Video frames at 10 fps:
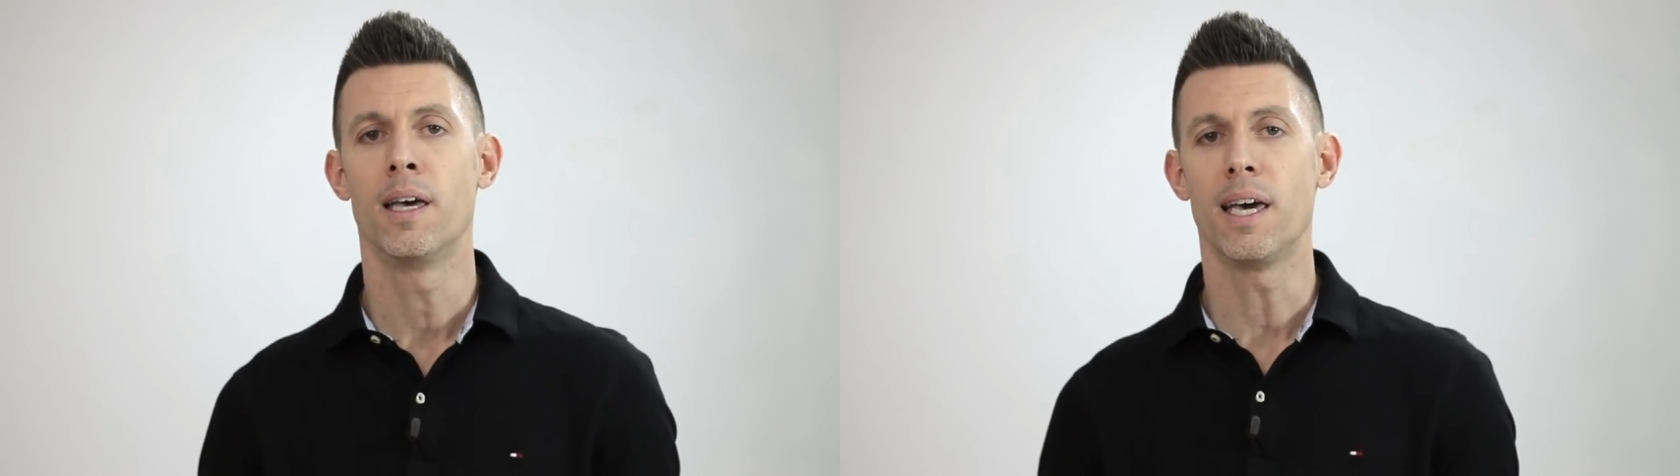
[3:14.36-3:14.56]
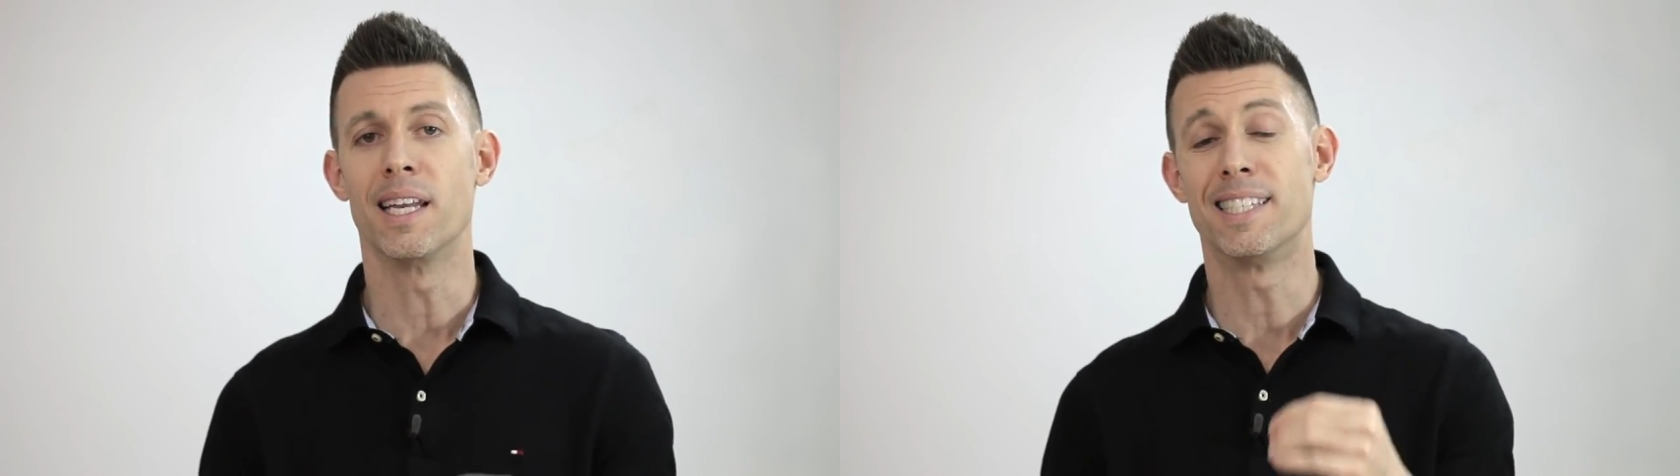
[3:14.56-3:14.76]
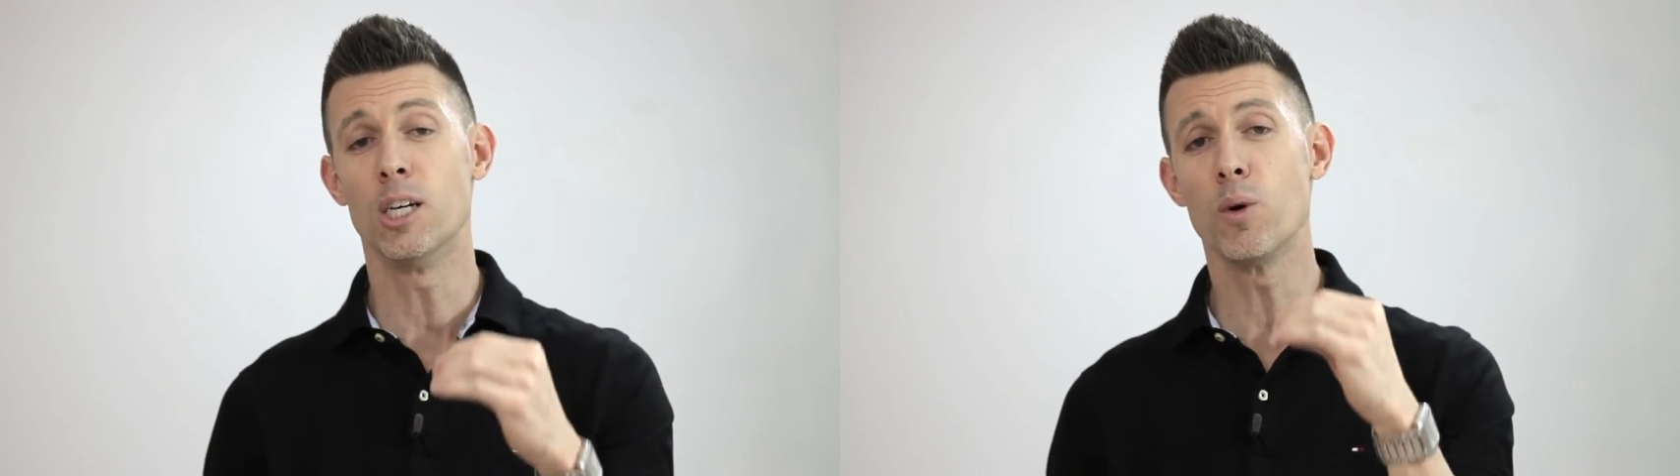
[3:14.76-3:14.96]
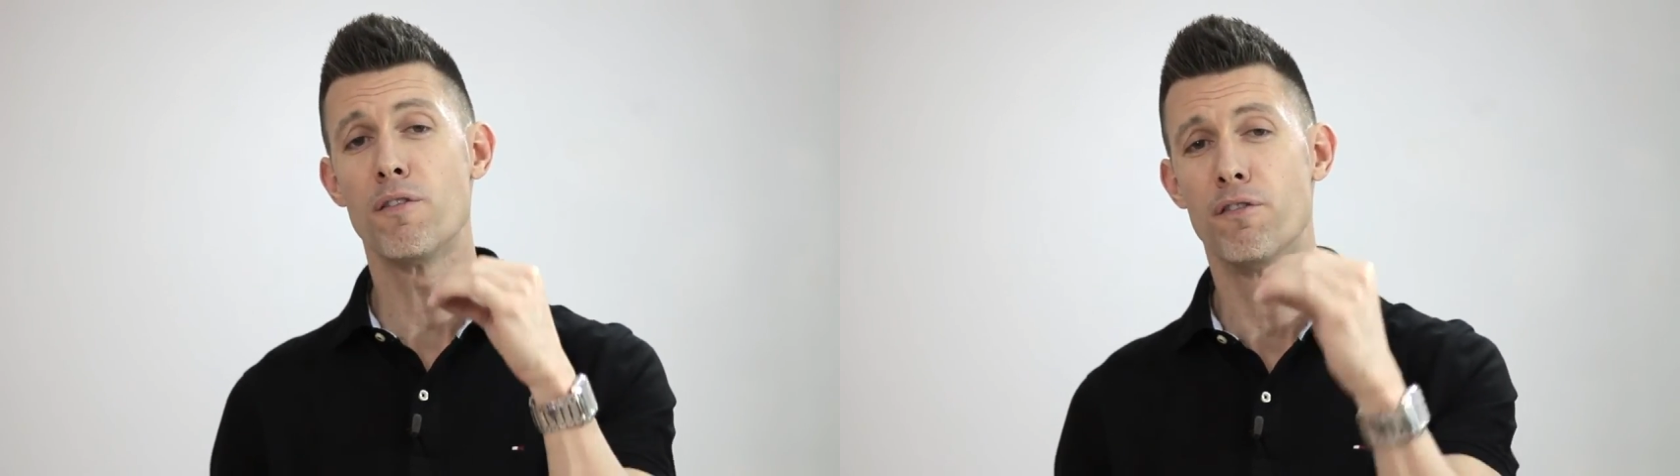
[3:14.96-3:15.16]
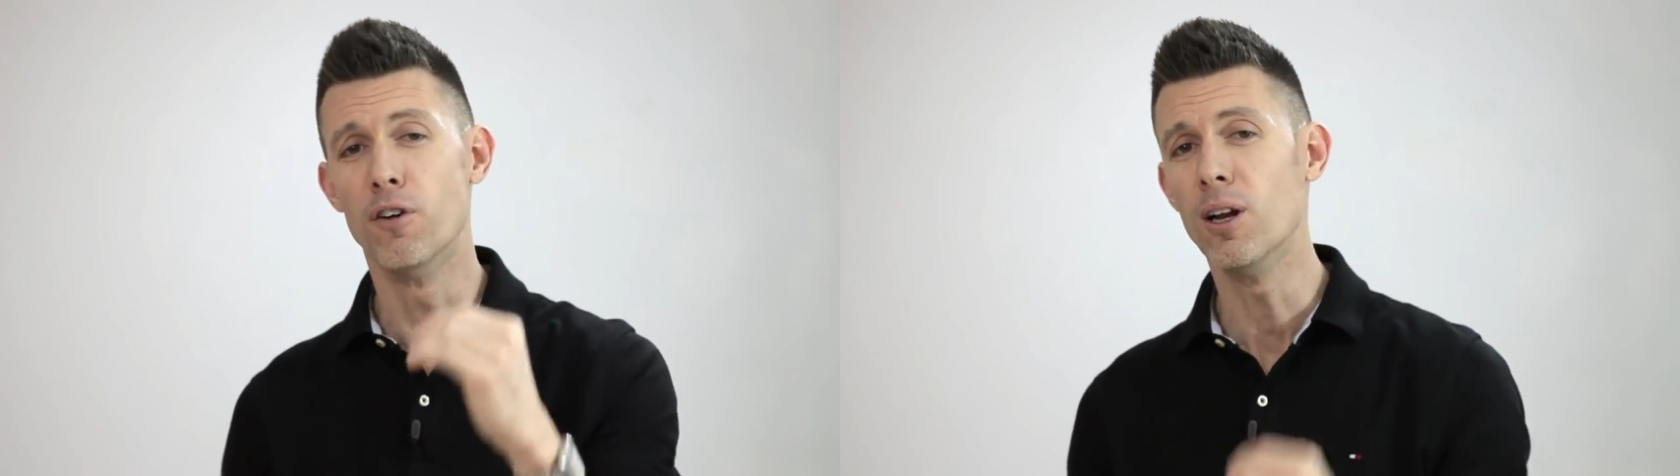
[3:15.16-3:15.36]
And until we
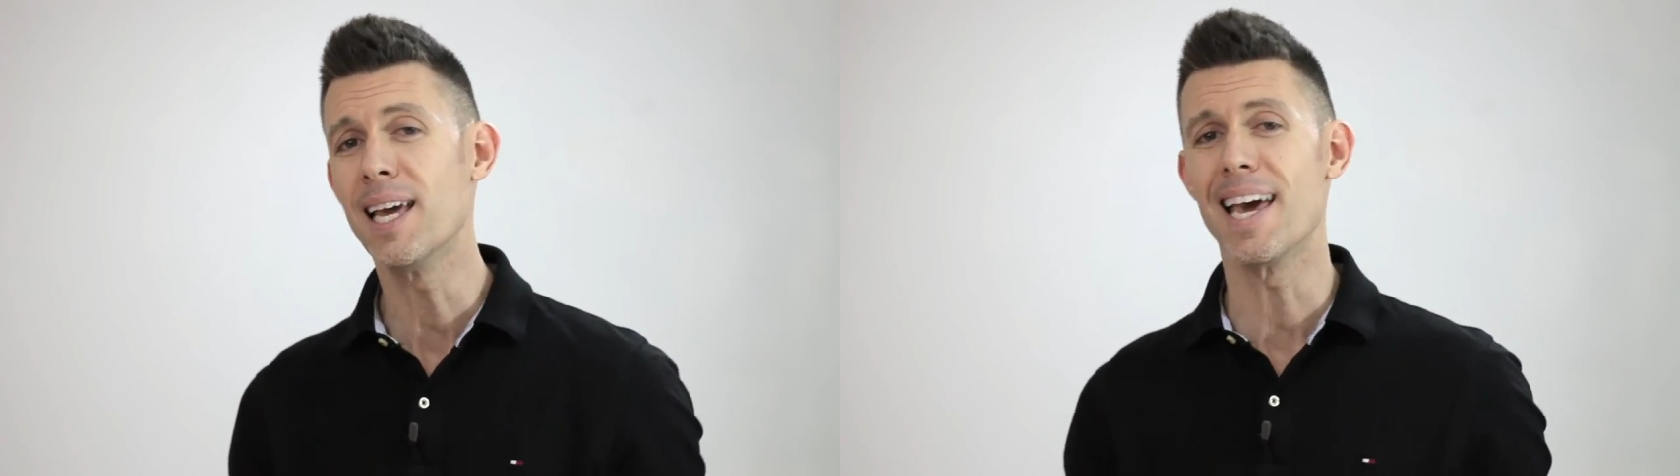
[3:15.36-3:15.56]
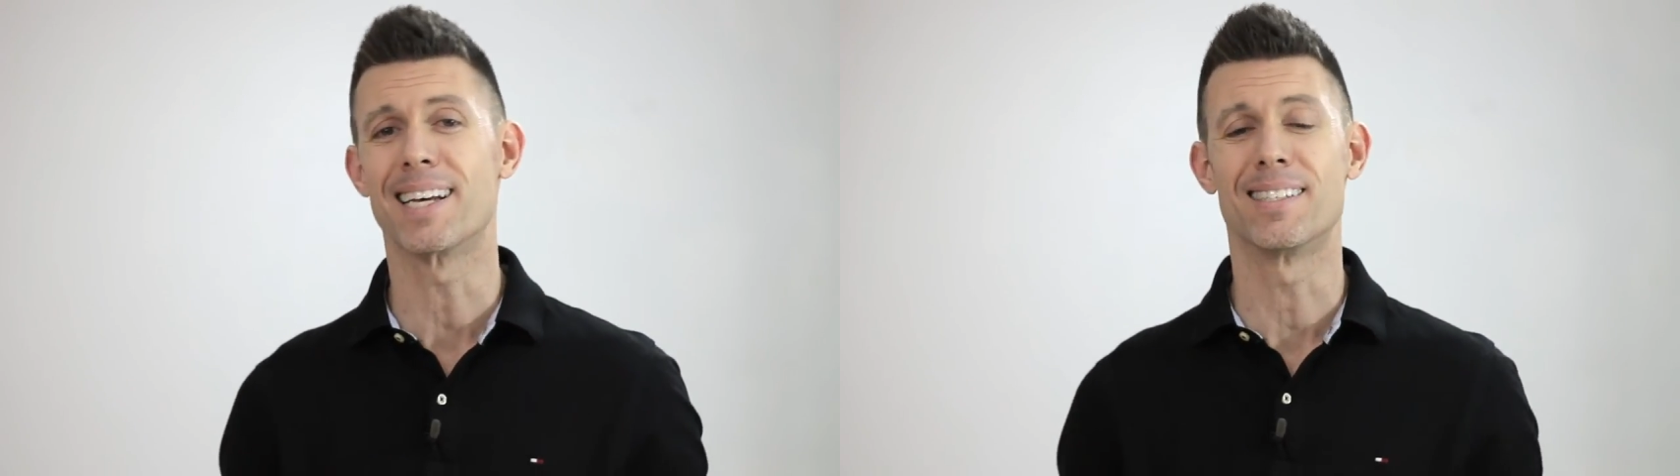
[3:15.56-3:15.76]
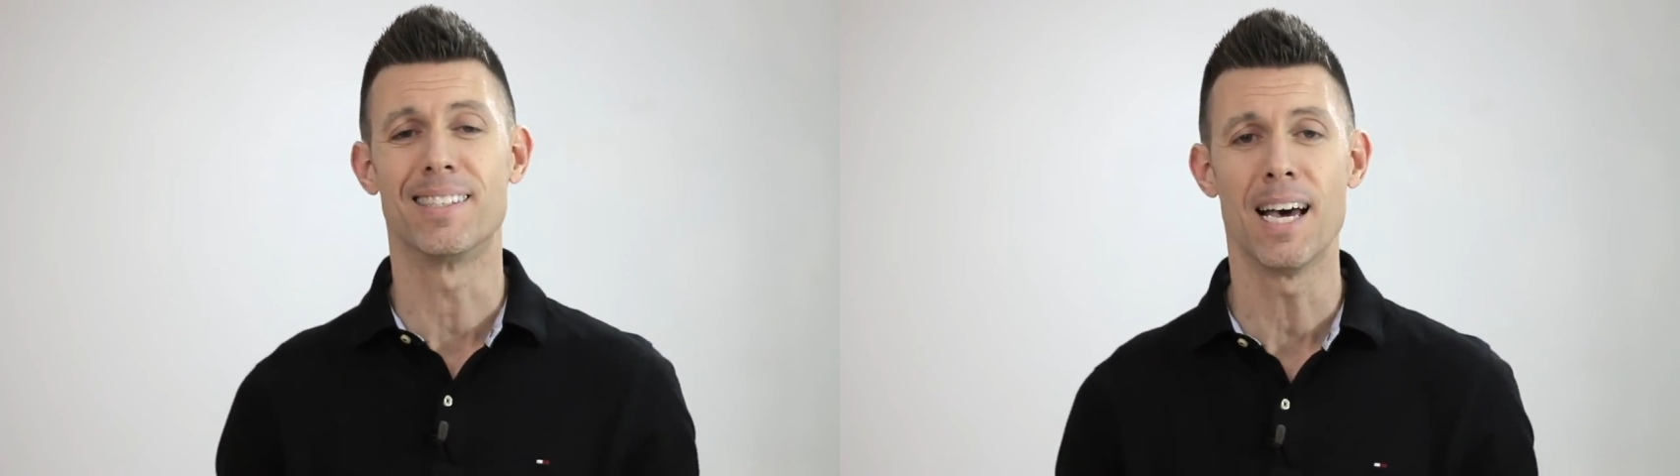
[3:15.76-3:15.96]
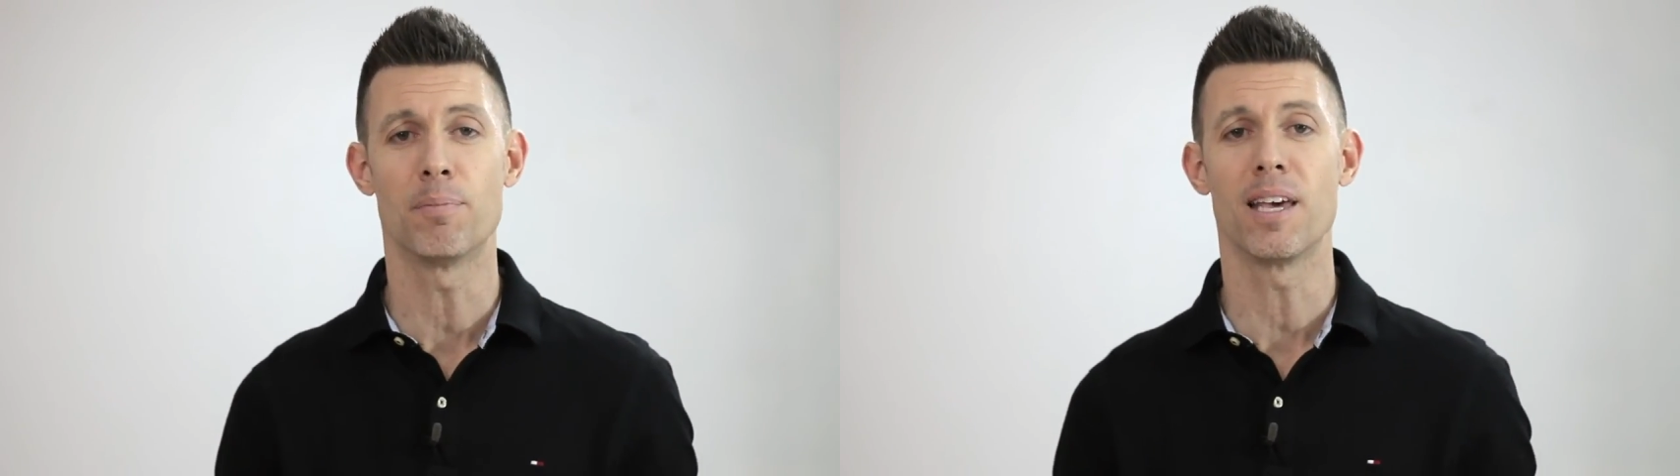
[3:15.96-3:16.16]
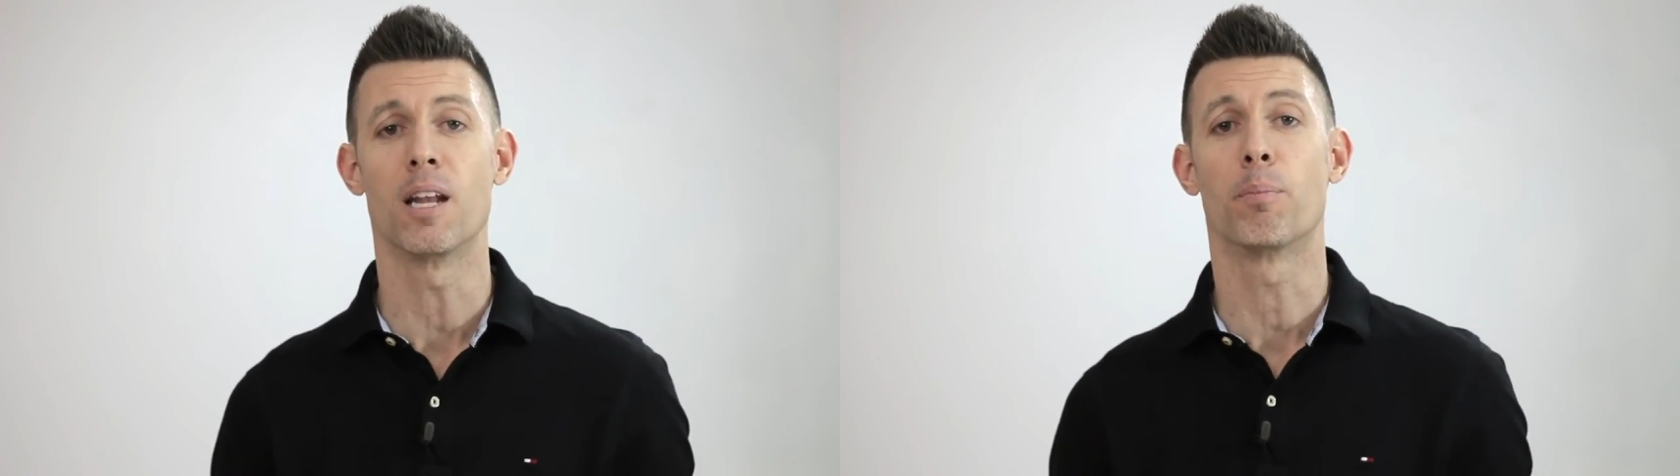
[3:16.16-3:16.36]
fully accept and